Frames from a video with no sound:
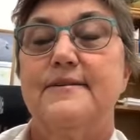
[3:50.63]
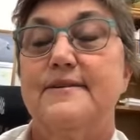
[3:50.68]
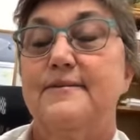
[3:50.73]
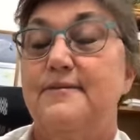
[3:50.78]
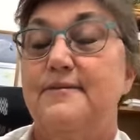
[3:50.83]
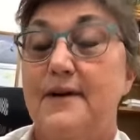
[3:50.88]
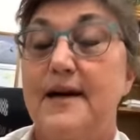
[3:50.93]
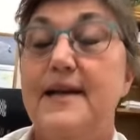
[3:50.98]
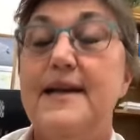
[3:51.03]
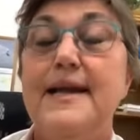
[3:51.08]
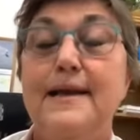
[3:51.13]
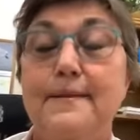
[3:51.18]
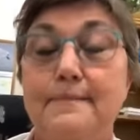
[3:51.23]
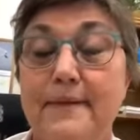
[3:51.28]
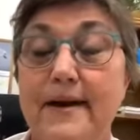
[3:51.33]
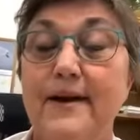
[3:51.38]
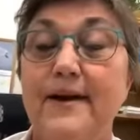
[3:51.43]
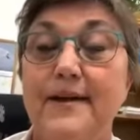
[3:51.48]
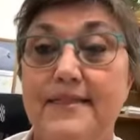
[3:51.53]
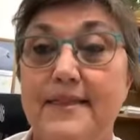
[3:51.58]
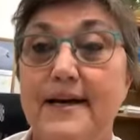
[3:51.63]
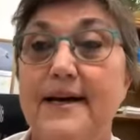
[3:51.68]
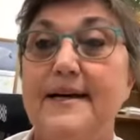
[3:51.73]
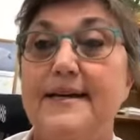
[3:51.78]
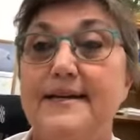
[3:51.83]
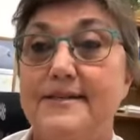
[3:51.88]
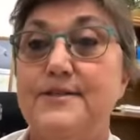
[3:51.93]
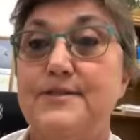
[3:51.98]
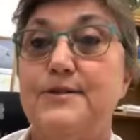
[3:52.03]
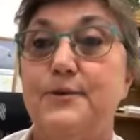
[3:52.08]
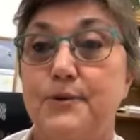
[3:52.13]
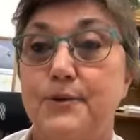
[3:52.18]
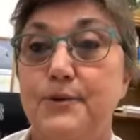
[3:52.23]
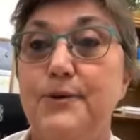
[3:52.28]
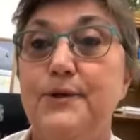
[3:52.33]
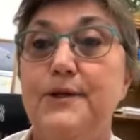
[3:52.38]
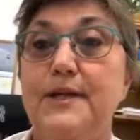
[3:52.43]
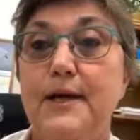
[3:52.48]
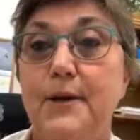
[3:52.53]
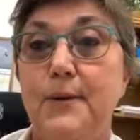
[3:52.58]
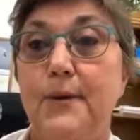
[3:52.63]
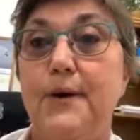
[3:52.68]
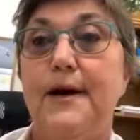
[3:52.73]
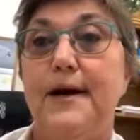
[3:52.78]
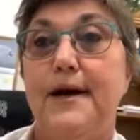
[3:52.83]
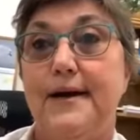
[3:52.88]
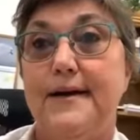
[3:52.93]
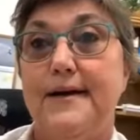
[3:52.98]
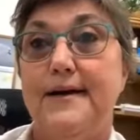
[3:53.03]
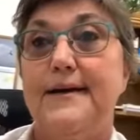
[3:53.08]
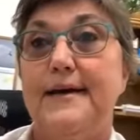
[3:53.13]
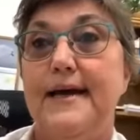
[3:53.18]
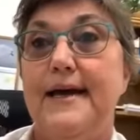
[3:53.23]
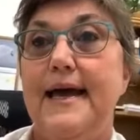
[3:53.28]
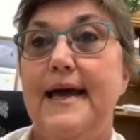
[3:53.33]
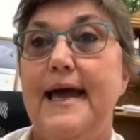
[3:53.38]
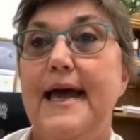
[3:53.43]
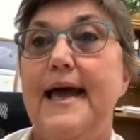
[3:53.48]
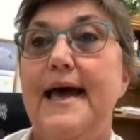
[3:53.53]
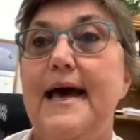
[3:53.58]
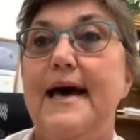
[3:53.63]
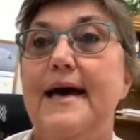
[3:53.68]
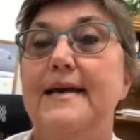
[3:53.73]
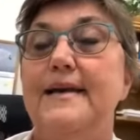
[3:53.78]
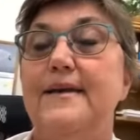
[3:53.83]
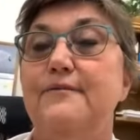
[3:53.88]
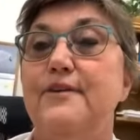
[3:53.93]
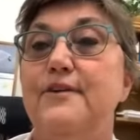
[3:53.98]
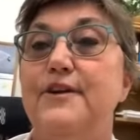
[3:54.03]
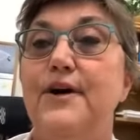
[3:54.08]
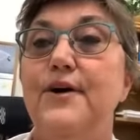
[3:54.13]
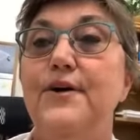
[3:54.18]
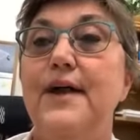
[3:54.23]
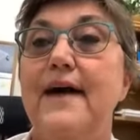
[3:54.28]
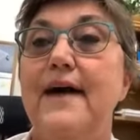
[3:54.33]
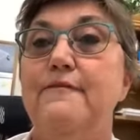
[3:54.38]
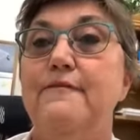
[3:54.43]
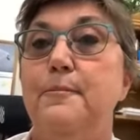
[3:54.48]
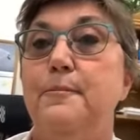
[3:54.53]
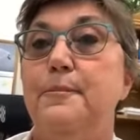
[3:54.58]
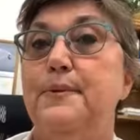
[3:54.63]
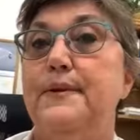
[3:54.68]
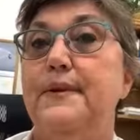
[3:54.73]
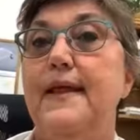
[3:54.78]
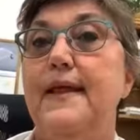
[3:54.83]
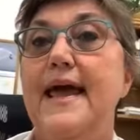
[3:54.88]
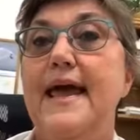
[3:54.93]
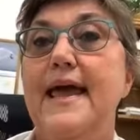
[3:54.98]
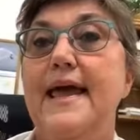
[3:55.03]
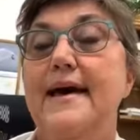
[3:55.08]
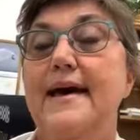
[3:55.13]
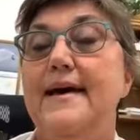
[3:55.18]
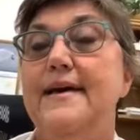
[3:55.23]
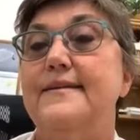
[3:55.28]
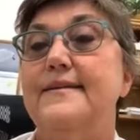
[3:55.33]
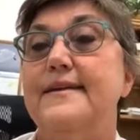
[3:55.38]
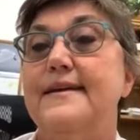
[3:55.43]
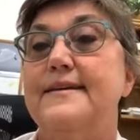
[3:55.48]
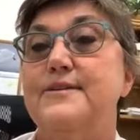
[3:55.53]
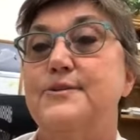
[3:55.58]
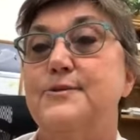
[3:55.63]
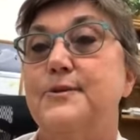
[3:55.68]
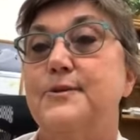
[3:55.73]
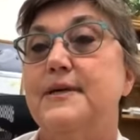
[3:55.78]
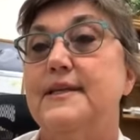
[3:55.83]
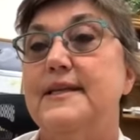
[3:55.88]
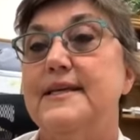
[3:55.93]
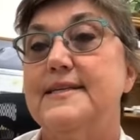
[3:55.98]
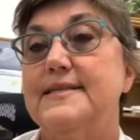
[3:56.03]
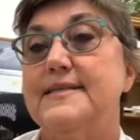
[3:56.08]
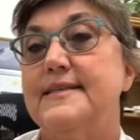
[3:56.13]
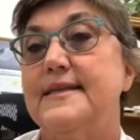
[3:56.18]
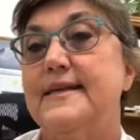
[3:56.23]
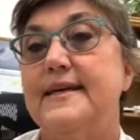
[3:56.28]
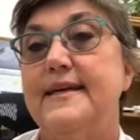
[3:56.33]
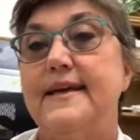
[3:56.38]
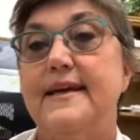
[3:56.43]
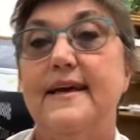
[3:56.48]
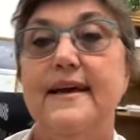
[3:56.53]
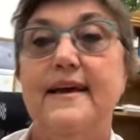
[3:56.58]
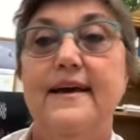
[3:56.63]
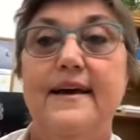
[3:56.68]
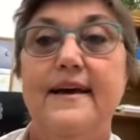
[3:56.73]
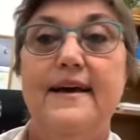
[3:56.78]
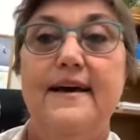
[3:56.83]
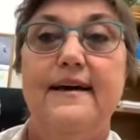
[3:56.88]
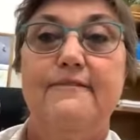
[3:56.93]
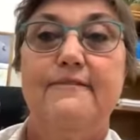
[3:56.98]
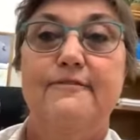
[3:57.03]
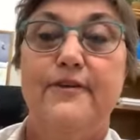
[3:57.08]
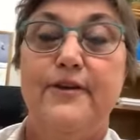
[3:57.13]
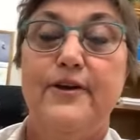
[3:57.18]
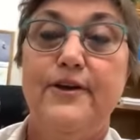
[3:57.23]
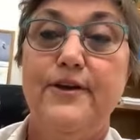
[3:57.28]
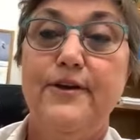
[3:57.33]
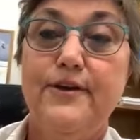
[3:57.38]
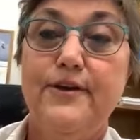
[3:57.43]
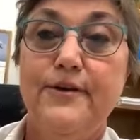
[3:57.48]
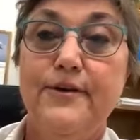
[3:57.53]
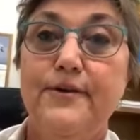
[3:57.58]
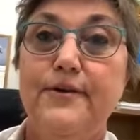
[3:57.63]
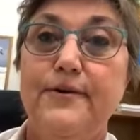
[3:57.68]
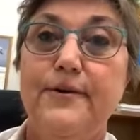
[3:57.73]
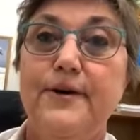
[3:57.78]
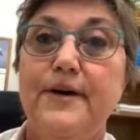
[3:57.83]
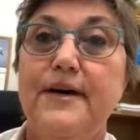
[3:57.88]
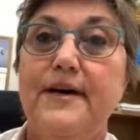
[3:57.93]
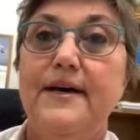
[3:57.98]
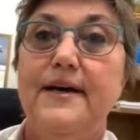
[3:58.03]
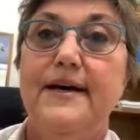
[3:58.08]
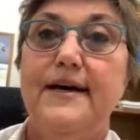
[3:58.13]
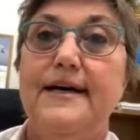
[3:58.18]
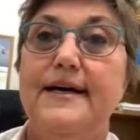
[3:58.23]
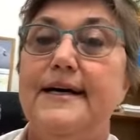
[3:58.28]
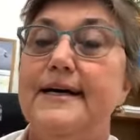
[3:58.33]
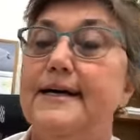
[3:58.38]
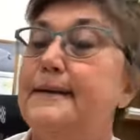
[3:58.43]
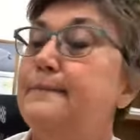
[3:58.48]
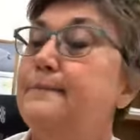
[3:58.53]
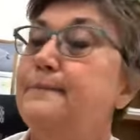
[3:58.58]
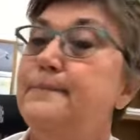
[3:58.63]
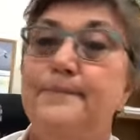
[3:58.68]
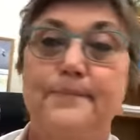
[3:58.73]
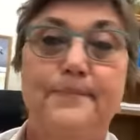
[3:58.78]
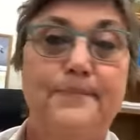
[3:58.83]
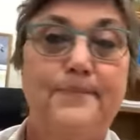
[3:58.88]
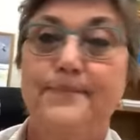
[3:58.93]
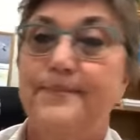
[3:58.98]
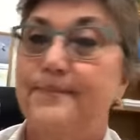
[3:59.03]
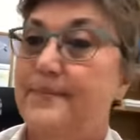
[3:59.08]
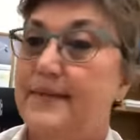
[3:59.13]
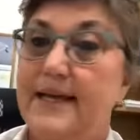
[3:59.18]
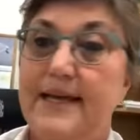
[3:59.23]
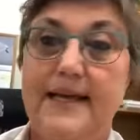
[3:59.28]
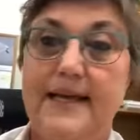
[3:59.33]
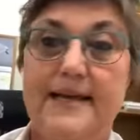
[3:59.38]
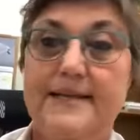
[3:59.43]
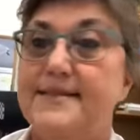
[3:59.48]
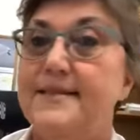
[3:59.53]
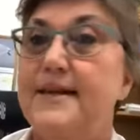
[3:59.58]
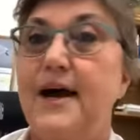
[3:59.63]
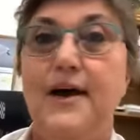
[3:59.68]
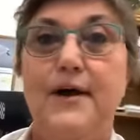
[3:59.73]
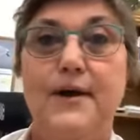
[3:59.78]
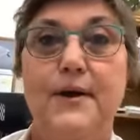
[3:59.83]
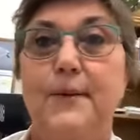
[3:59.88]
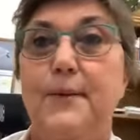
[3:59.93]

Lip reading: Running a marathon is grueling work. And if you don't have a plan that is realistic for you, it's not going